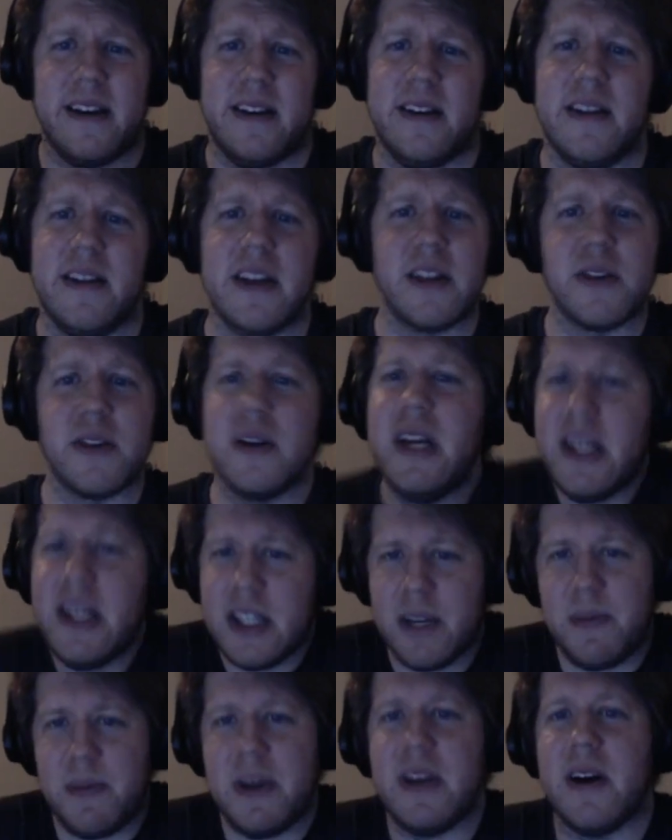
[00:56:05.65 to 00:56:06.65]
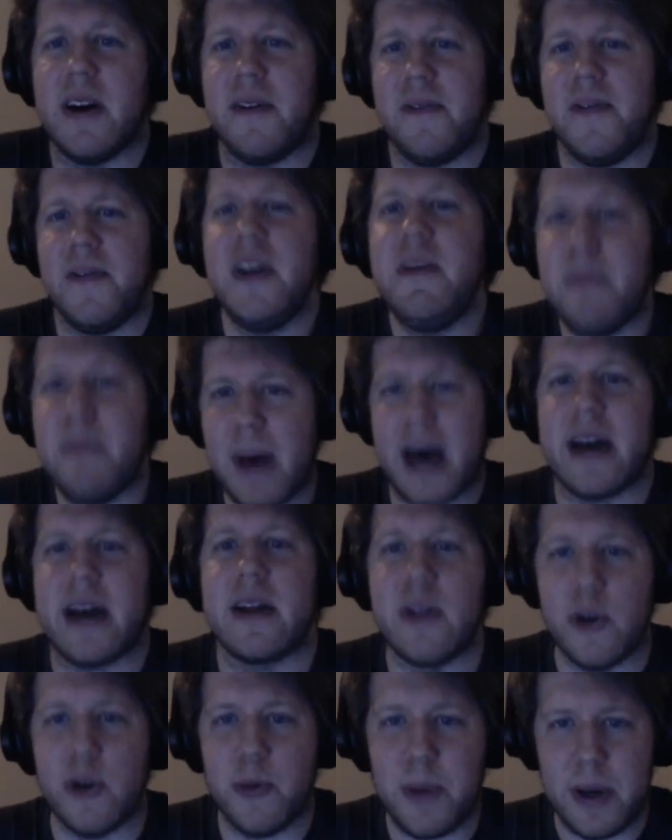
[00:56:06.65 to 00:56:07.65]
Like there needs to be a feedback
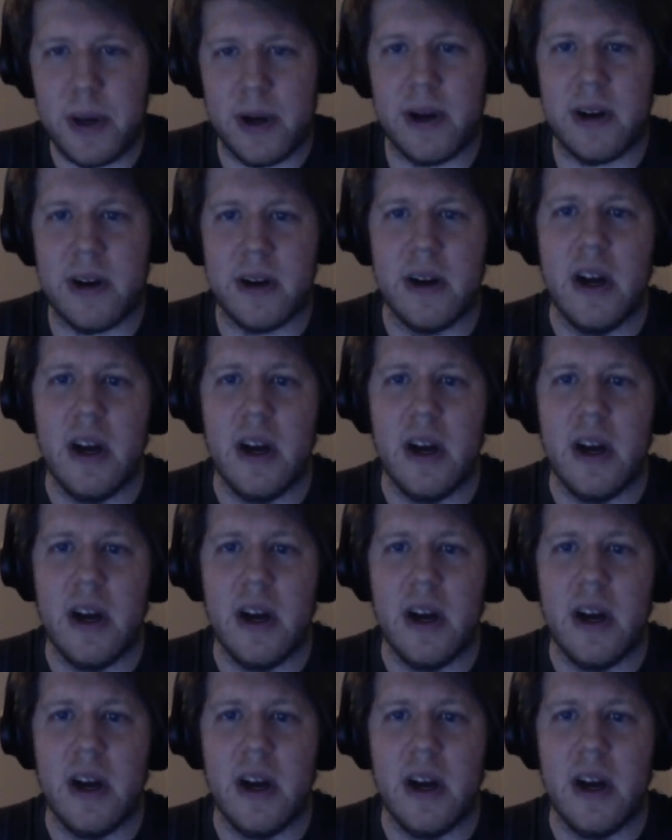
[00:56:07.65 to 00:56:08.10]
loop here